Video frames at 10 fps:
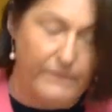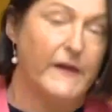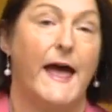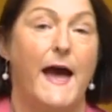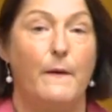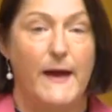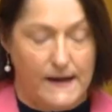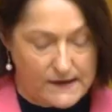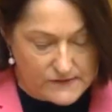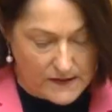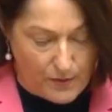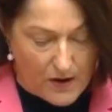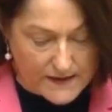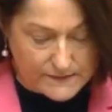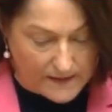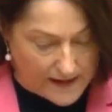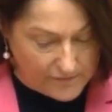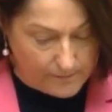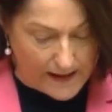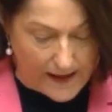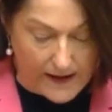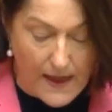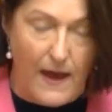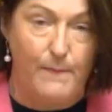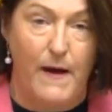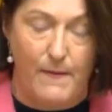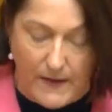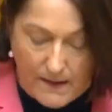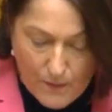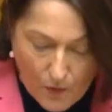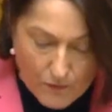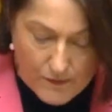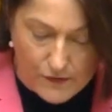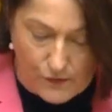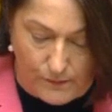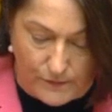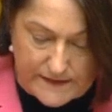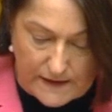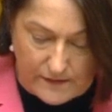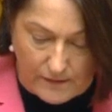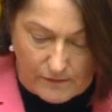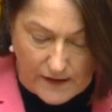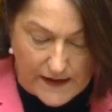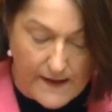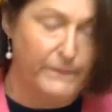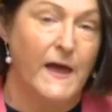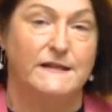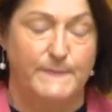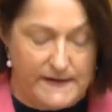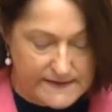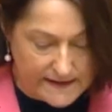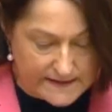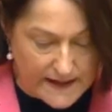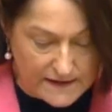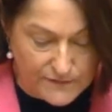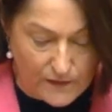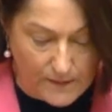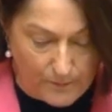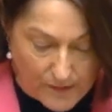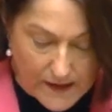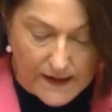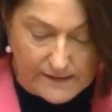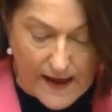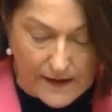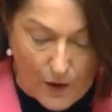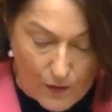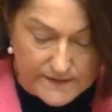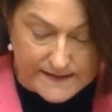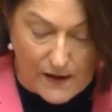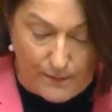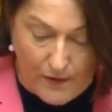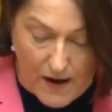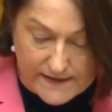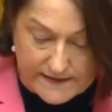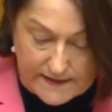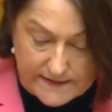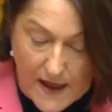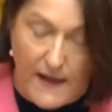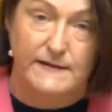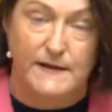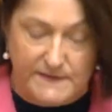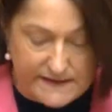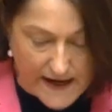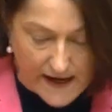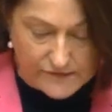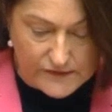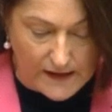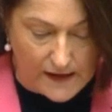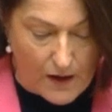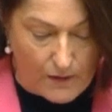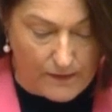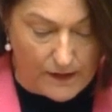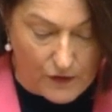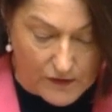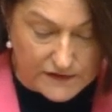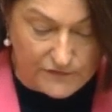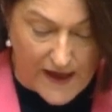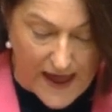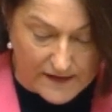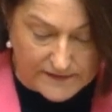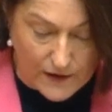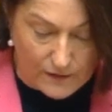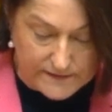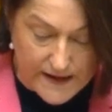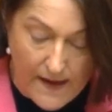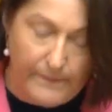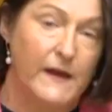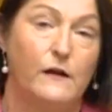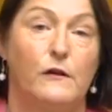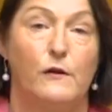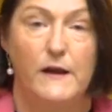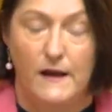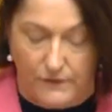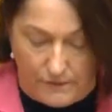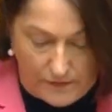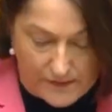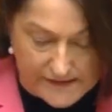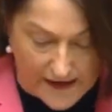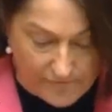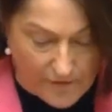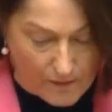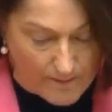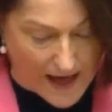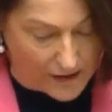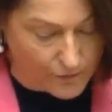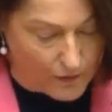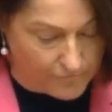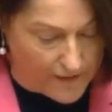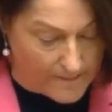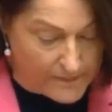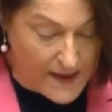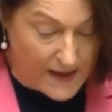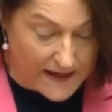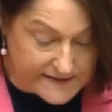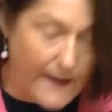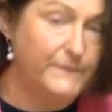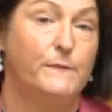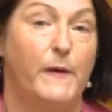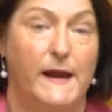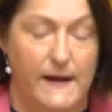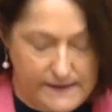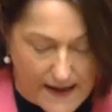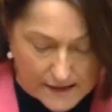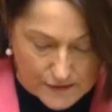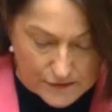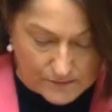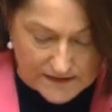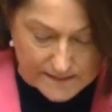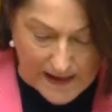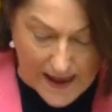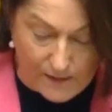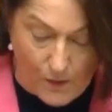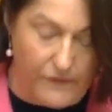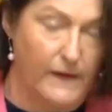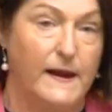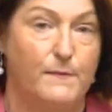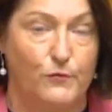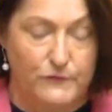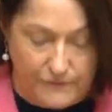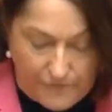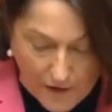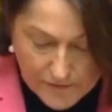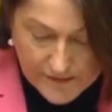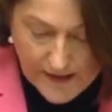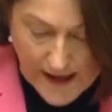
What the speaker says: that our energy price relief plan and pumping more renewables into the grid has been successful in bringing down wholesale prices, substantially lowering costs for households, including through the default market offer. It's up to Peter Dutton to explain why the Liberals voted